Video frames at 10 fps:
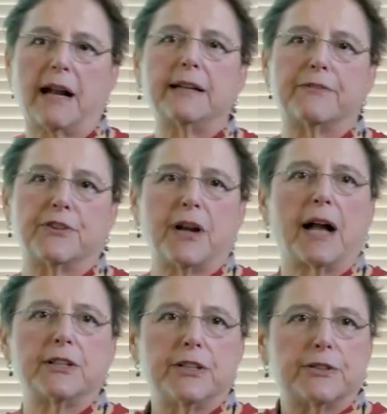If you're 90
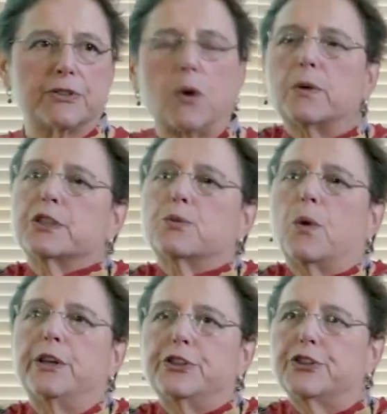years old, it's 1 in
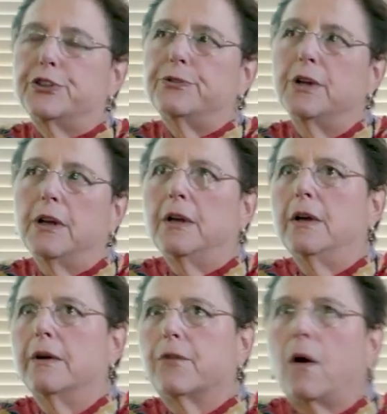2
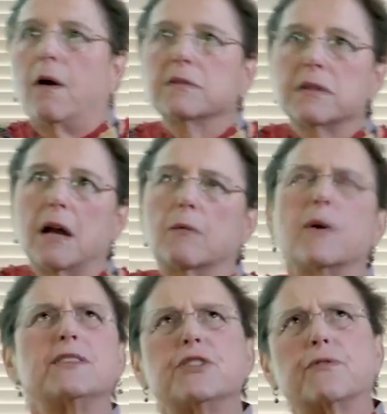for 1 in
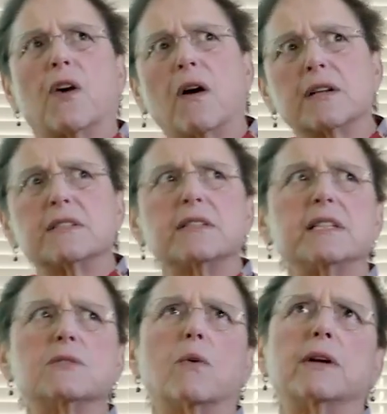2 for heart disease,
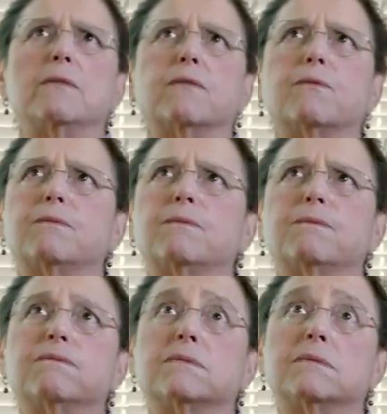1 in
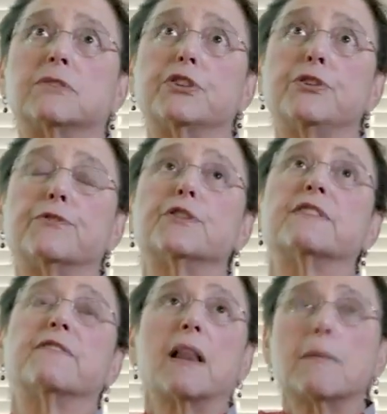2 for
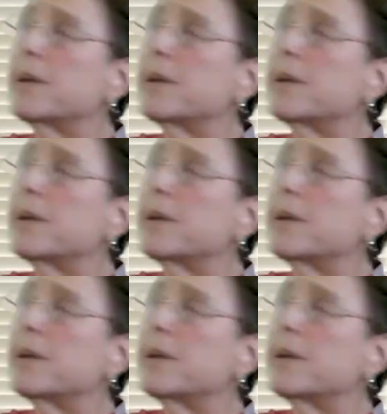developing